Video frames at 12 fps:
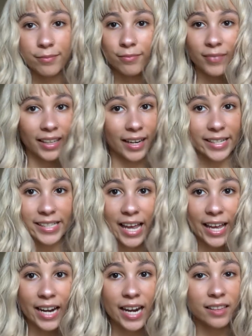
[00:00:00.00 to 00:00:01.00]
Like I
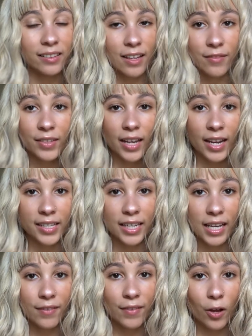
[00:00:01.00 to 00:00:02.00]
said, I love the
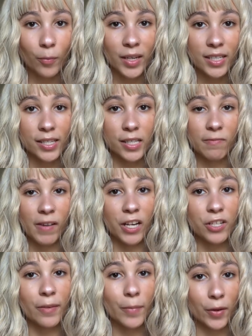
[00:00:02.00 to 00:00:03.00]
idea of helping
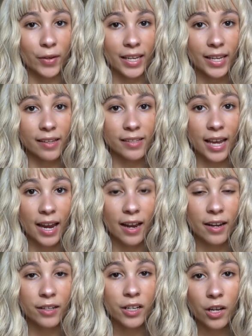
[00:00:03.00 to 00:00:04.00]
disadvantaged communities
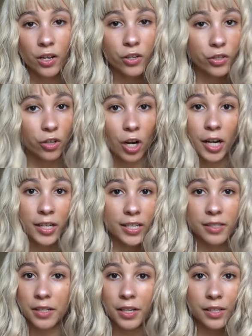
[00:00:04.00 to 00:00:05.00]
and just chronic
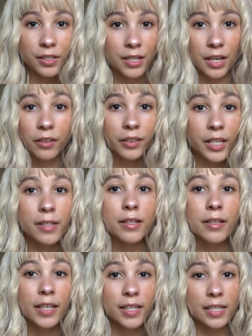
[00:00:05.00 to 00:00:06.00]
disease and illness and
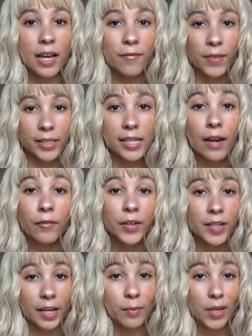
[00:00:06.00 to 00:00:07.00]
things that affect
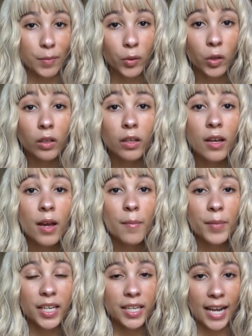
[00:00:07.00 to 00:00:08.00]
everyday people.
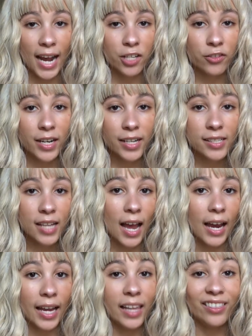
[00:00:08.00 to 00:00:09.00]
Pediatrics,
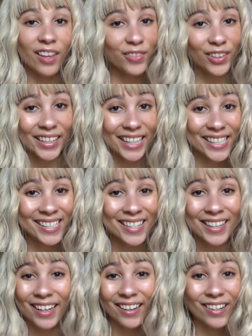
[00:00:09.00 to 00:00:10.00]
I love little kids.
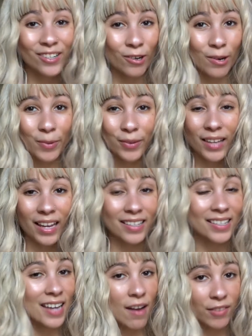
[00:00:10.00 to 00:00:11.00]
They're adorable. That's
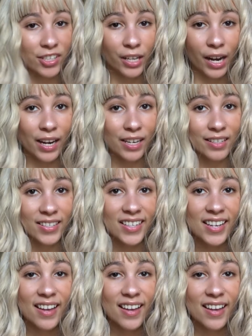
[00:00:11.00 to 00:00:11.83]
never changed.